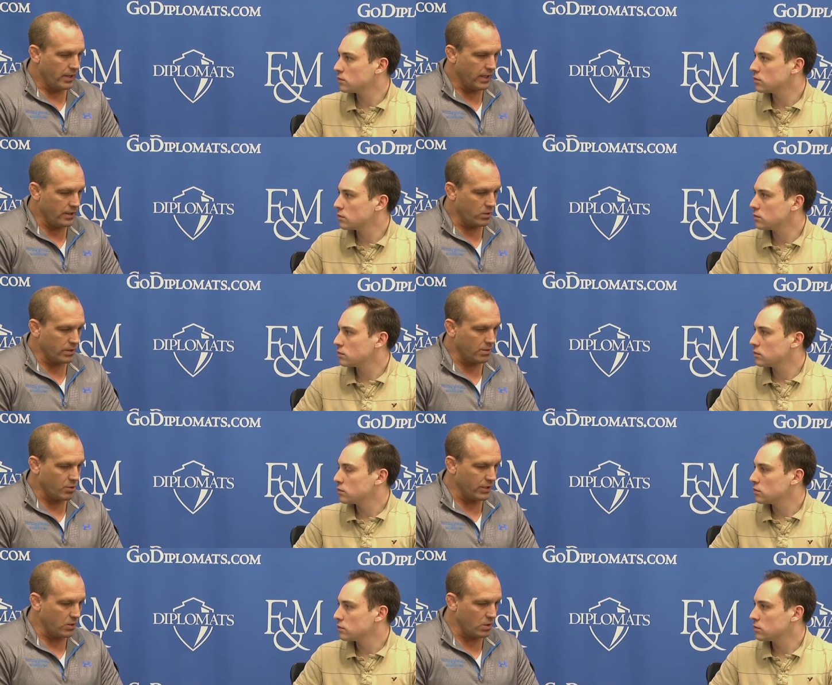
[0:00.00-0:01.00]
Speaker 1: I think we're going to
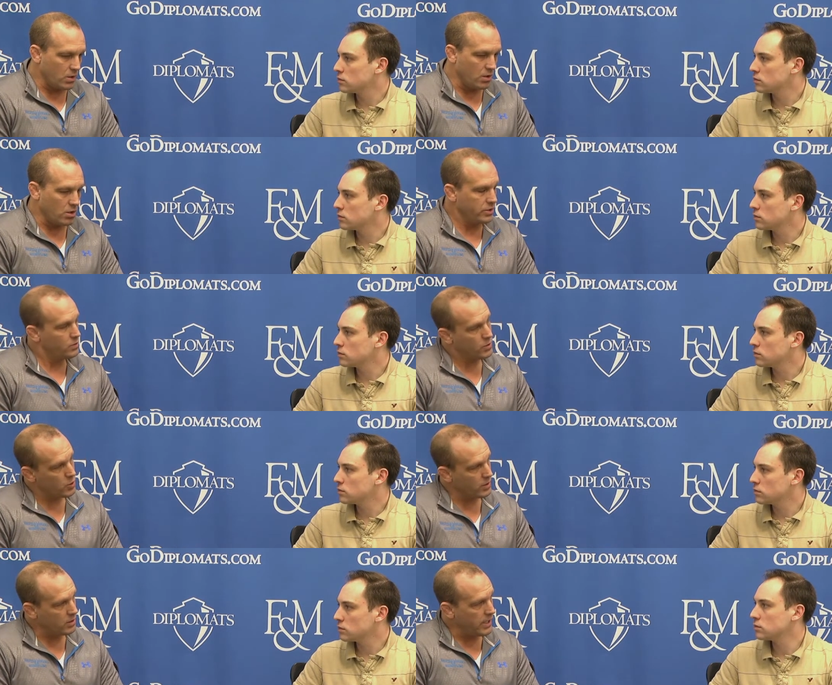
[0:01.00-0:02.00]
bring in one of the largest
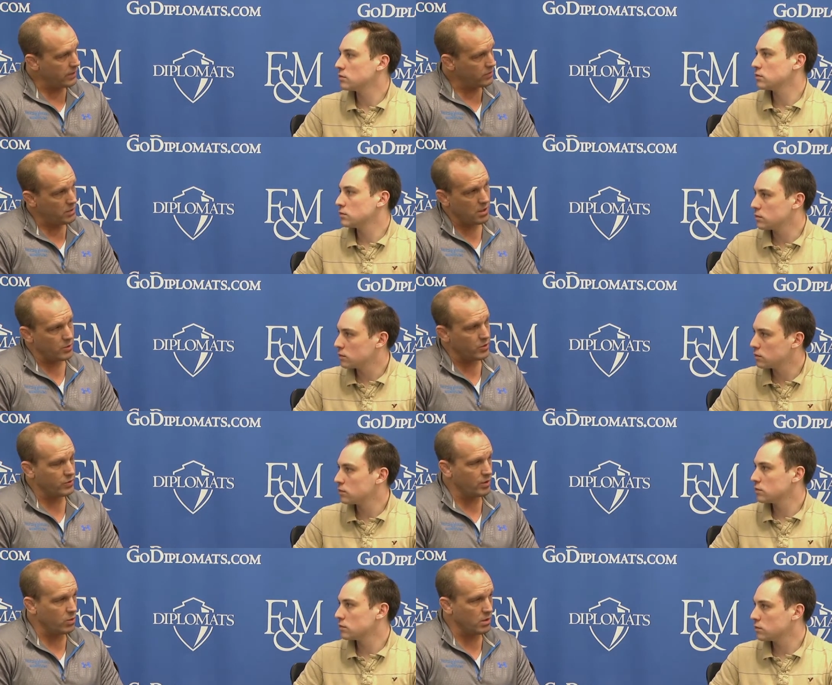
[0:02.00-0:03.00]
recruiting class in
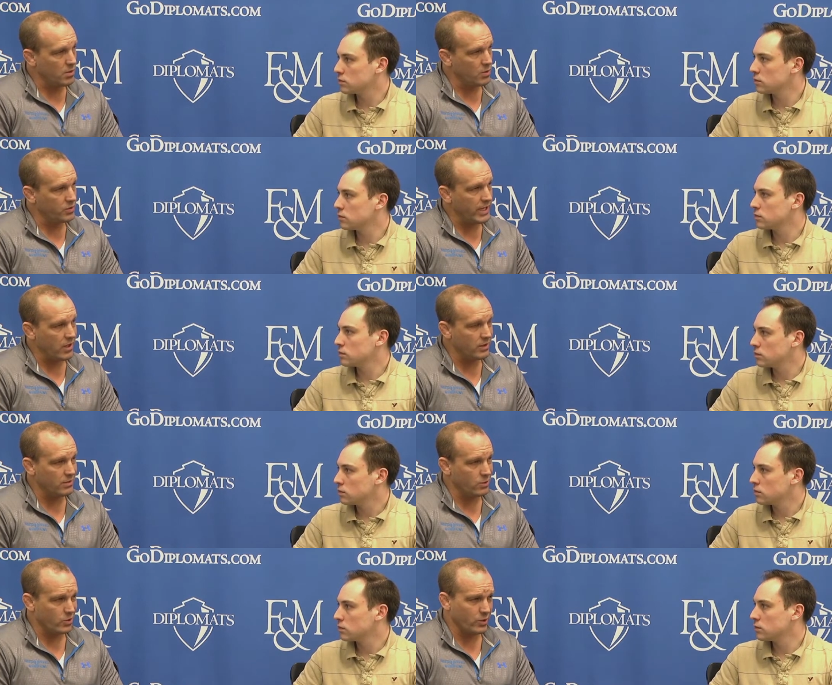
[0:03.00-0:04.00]
numbers and one of the most
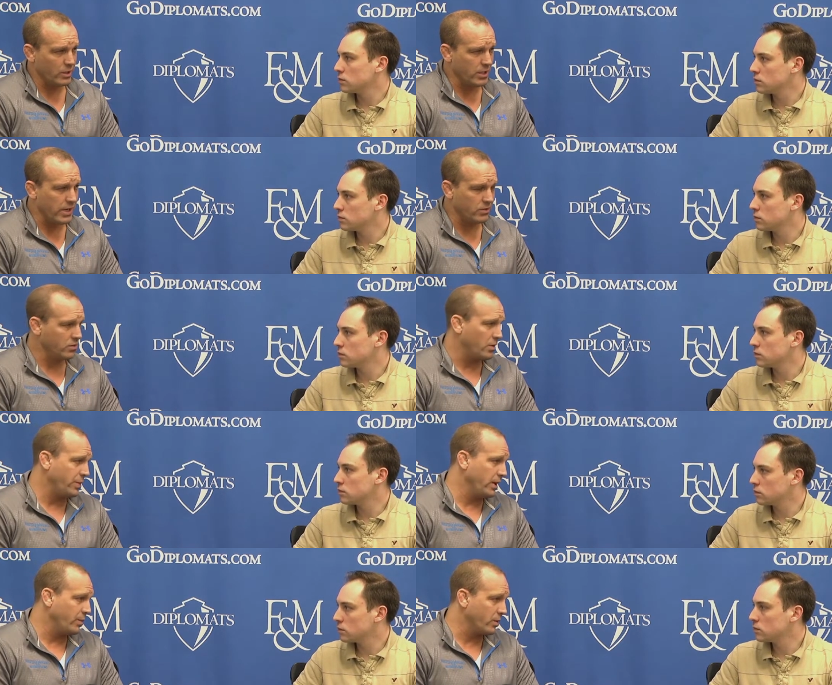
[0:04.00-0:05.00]
talented recruiting classes on
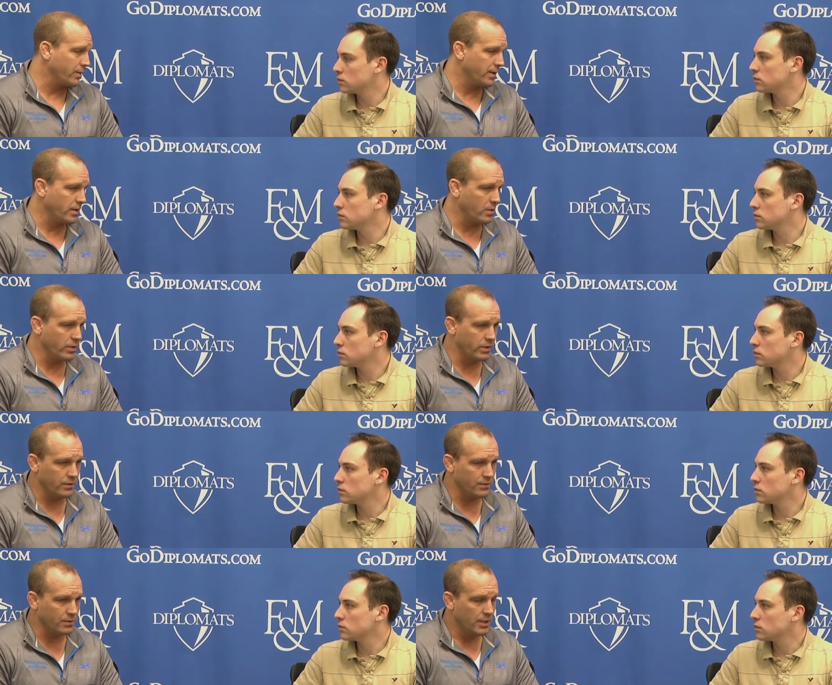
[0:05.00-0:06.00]
paper. Uh, we
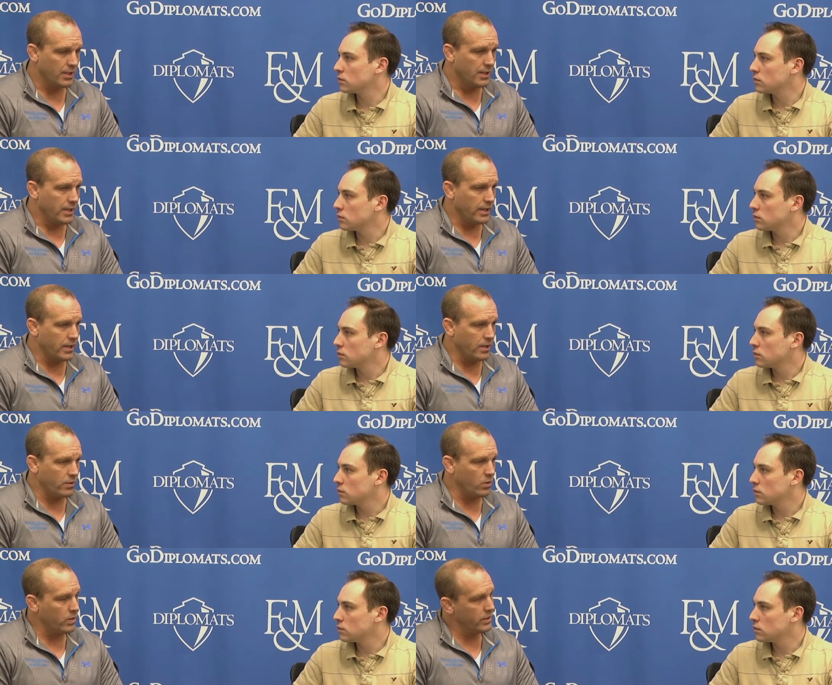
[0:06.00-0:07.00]
have. Uh, we
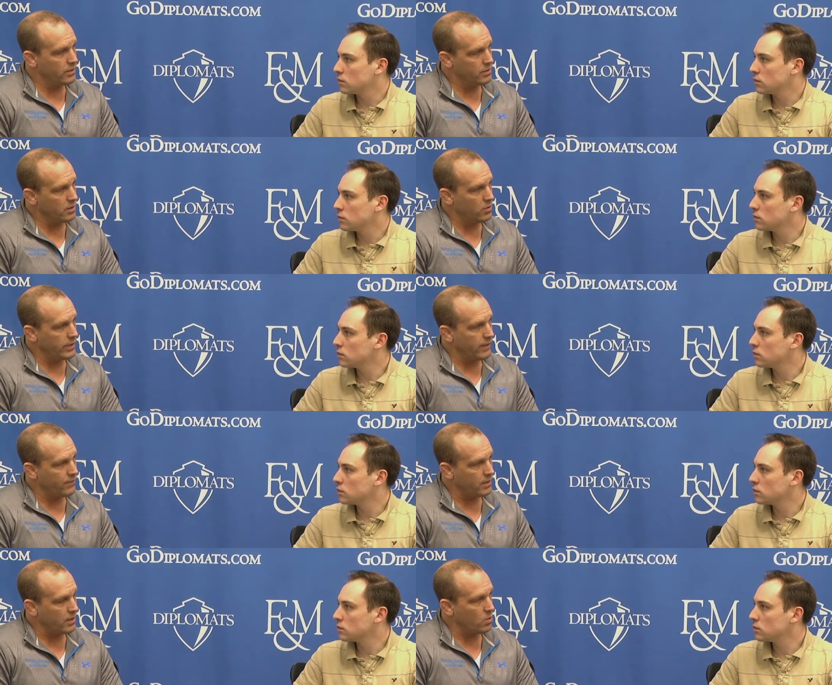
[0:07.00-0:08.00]
don't want to, you know, we have
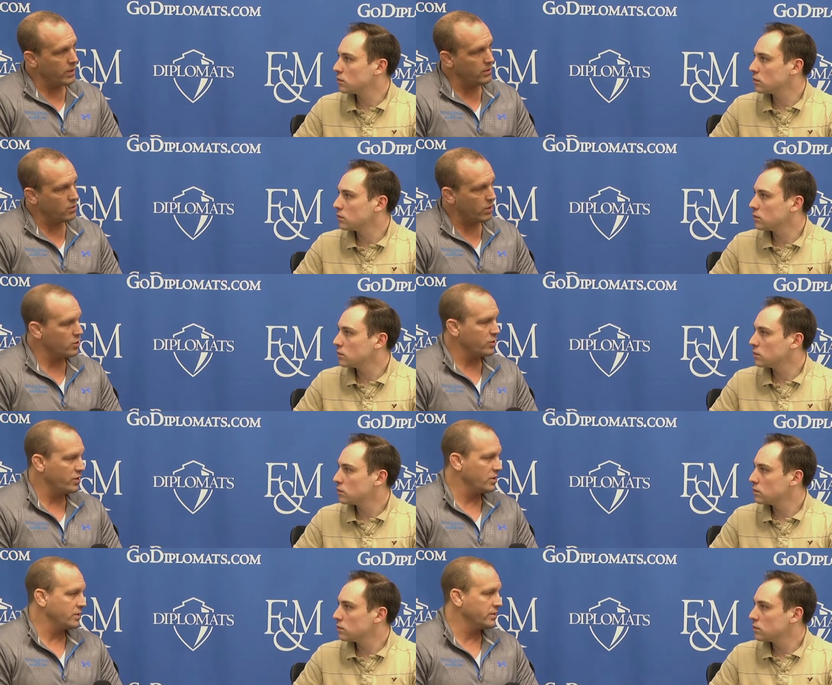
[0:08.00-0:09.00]
to kind of wait till regular
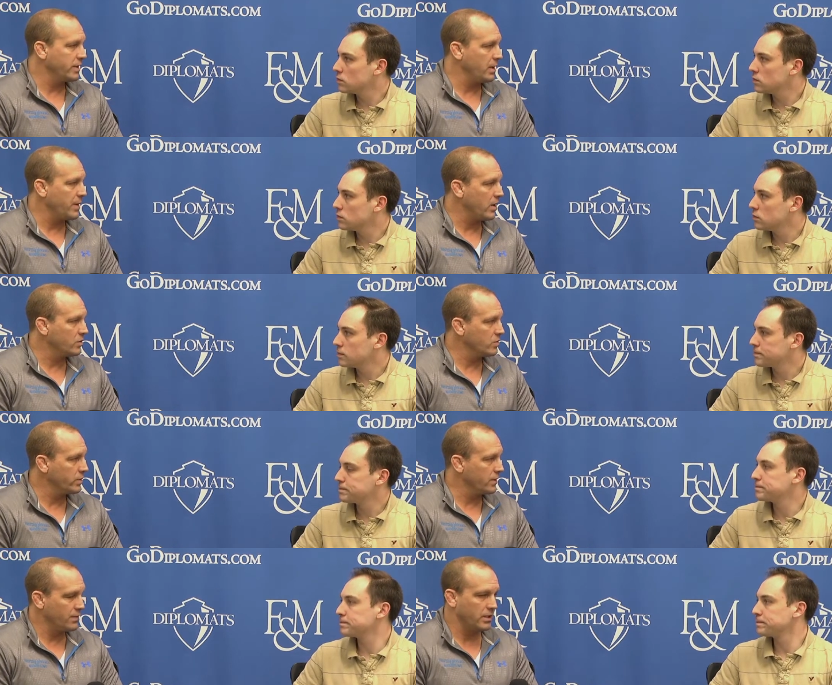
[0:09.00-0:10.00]
decision just came out, so
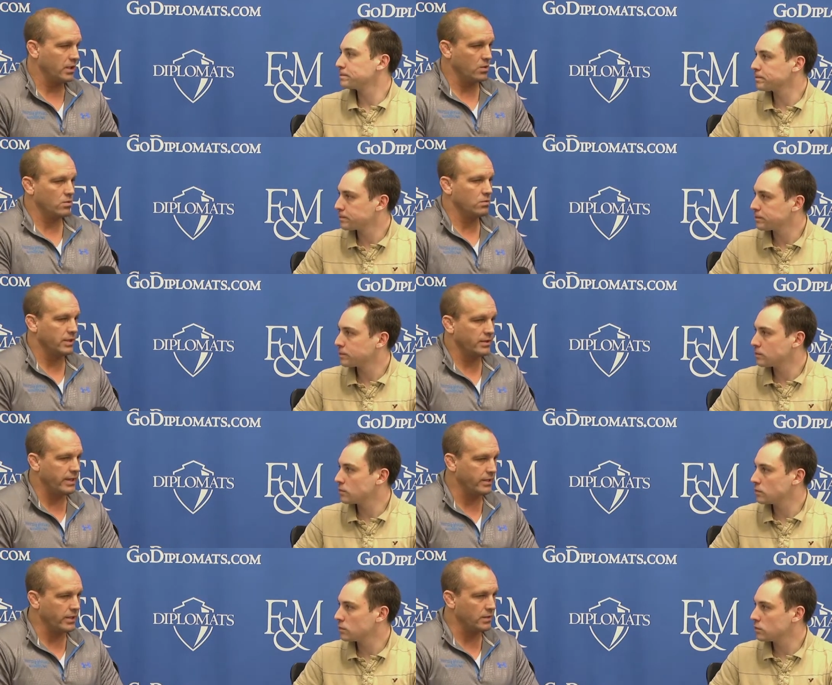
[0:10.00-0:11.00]
we have to kind of let
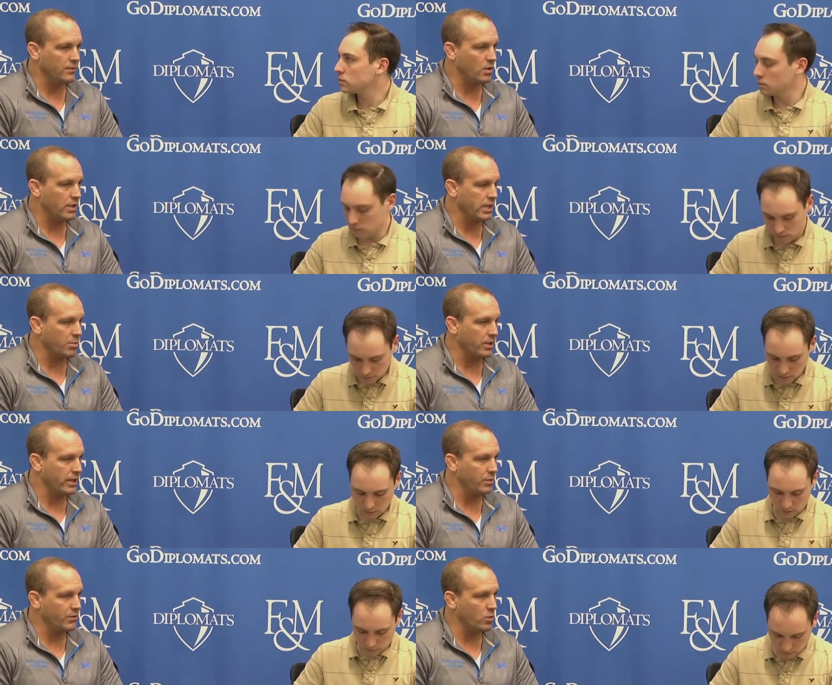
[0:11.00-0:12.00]
that kind of all kind of play
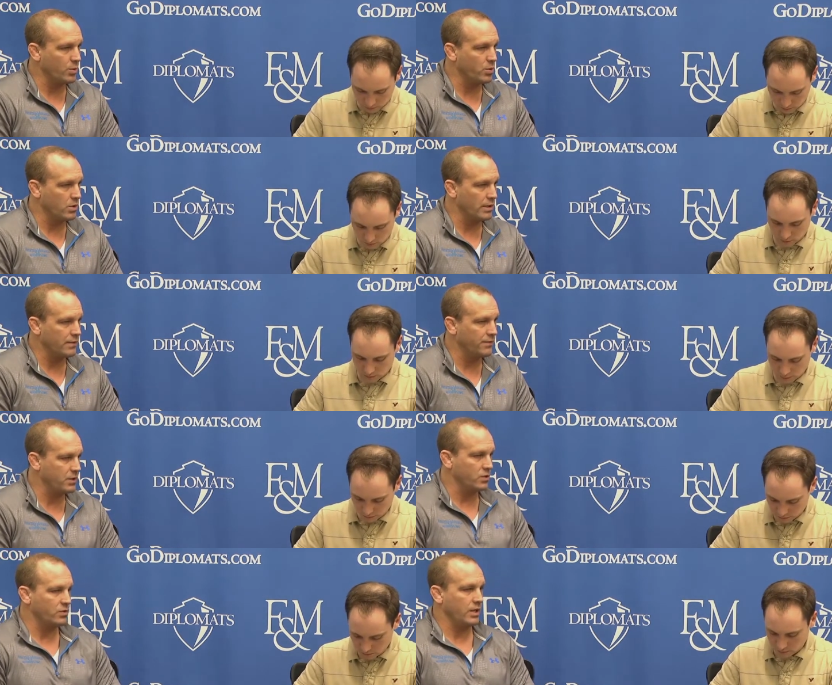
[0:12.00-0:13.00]
out before we put out an
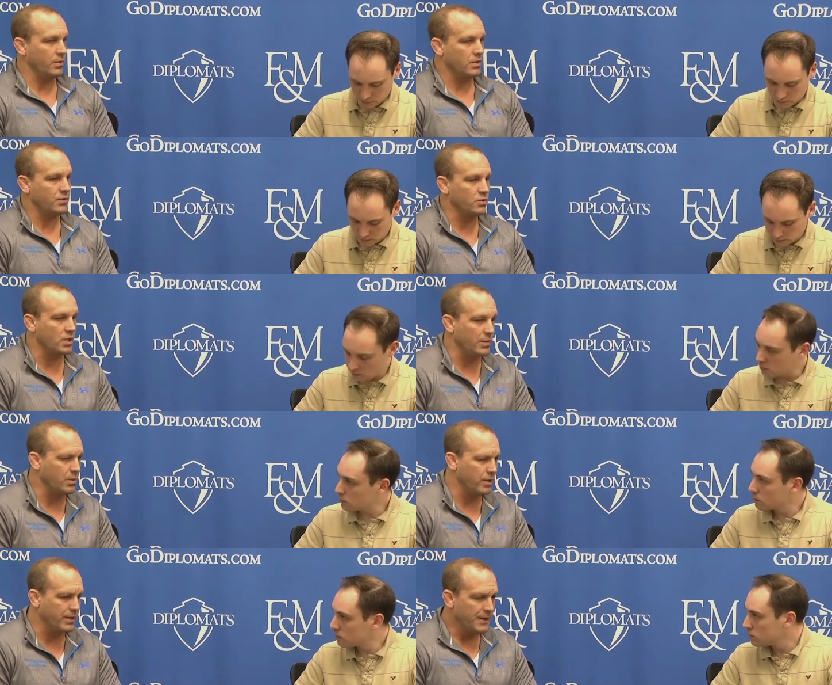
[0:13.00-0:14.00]
official statement of who's
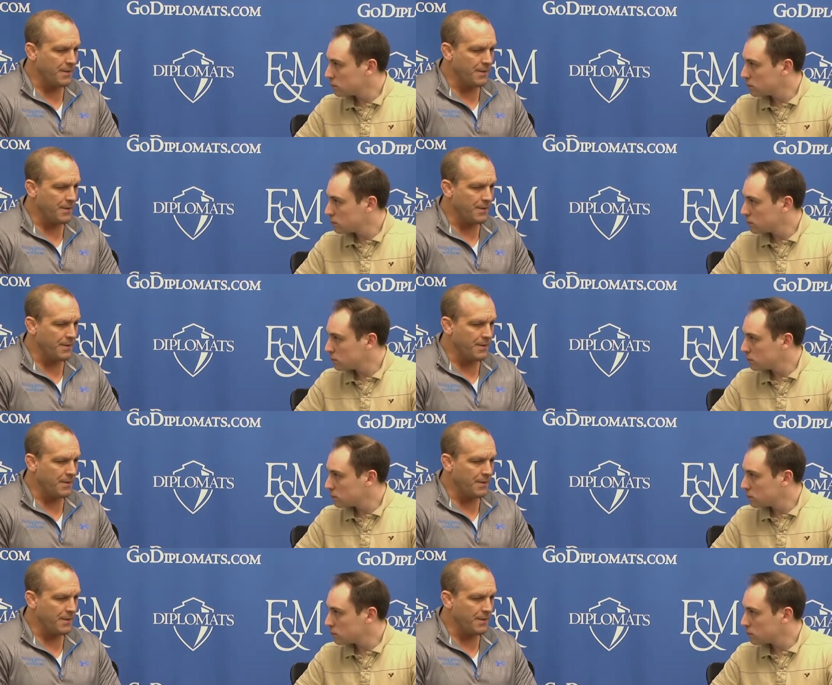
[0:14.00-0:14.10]
coming. But